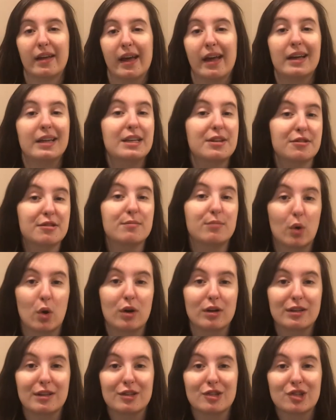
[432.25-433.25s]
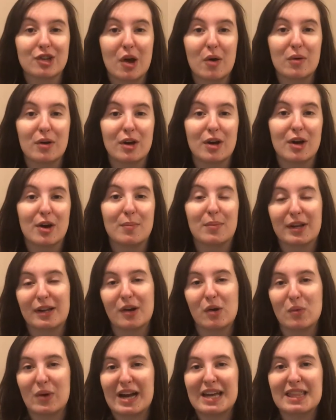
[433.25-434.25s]
He is important in the show, but in a
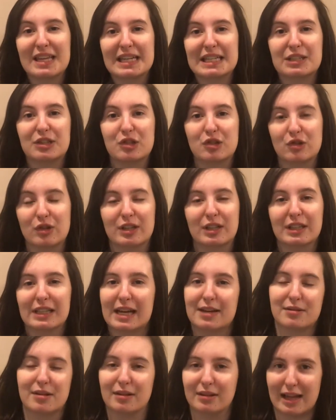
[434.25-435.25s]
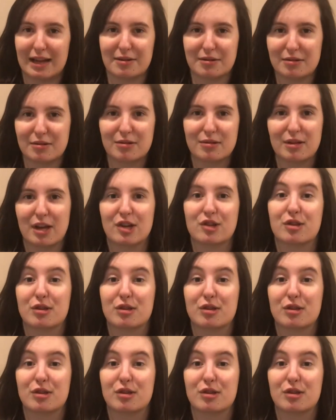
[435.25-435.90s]
way that is strictly as a lesser slash